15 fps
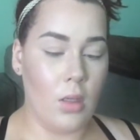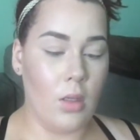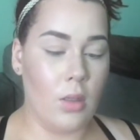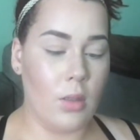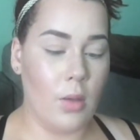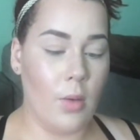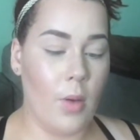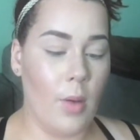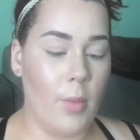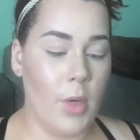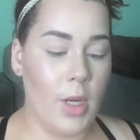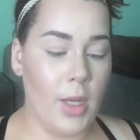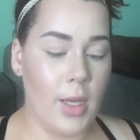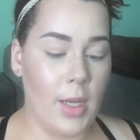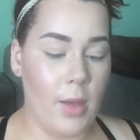So I'm going
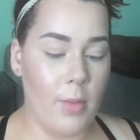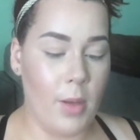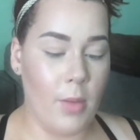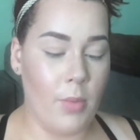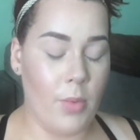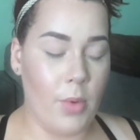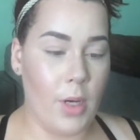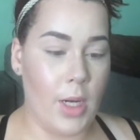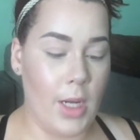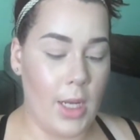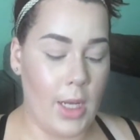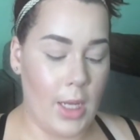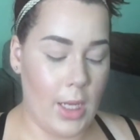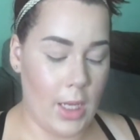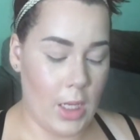to keep it
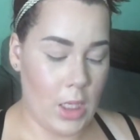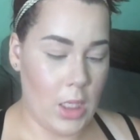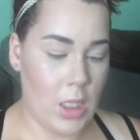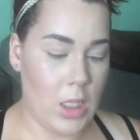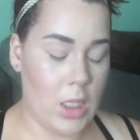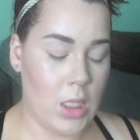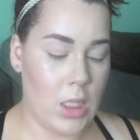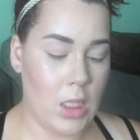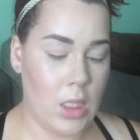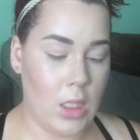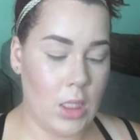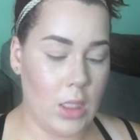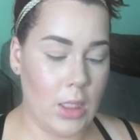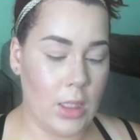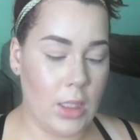pretty
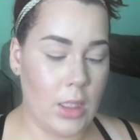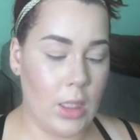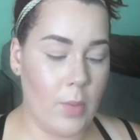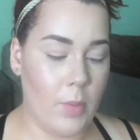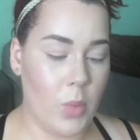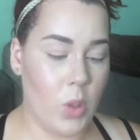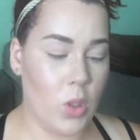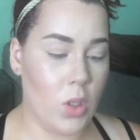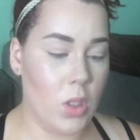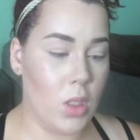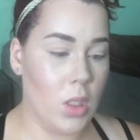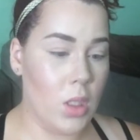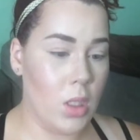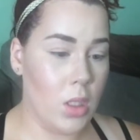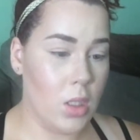simple.